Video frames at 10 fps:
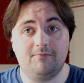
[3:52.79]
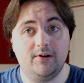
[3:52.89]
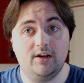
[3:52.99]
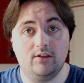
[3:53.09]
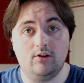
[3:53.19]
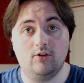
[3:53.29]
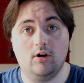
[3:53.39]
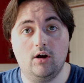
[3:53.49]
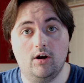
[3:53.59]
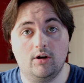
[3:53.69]
afraid of the
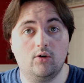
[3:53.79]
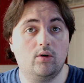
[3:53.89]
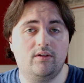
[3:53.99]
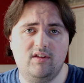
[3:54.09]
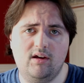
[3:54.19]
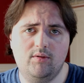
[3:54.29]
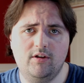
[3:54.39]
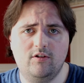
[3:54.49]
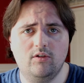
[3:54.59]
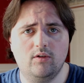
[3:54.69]
dark or sound
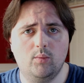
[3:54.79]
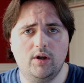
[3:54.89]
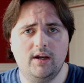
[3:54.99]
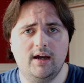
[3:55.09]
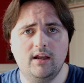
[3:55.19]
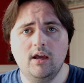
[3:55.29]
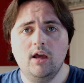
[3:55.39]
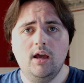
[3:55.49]
issues and whatnot,